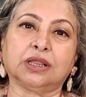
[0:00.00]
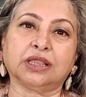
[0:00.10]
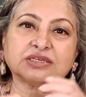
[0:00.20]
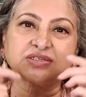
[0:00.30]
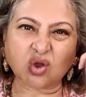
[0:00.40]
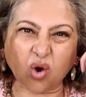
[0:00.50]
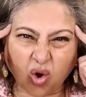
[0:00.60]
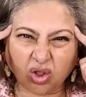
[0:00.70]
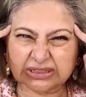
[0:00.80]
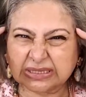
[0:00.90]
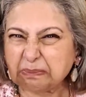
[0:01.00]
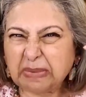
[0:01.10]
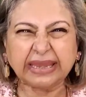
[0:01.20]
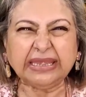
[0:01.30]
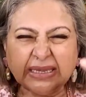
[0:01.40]
It is all the
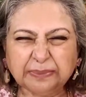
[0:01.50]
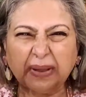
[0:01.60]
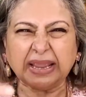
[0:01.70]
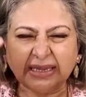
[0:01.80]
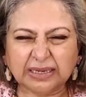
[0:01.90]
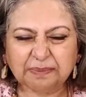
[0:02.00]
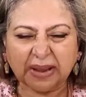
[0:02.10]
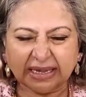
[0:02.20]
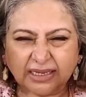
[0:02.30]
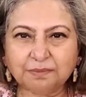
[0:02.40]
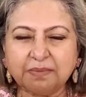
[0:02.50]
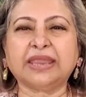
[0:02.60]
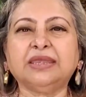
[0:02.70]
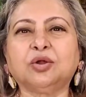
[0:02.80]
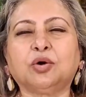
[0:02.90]
mind
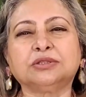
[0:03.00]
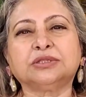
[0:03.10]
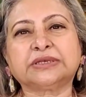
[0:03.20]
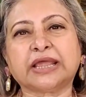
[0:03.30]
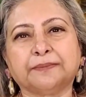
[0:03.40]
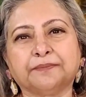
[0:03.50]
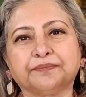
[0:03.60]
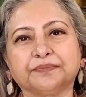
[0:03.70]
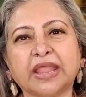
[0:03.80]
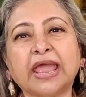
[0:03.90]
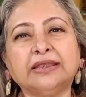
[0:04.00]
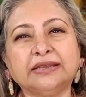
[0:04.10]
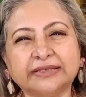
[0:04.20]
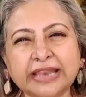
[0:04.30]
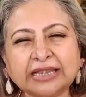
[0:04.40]
all the time.
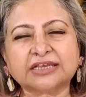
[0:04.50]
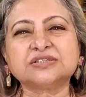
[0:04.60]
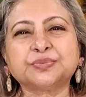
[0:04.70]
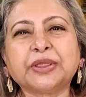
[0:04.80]
And that is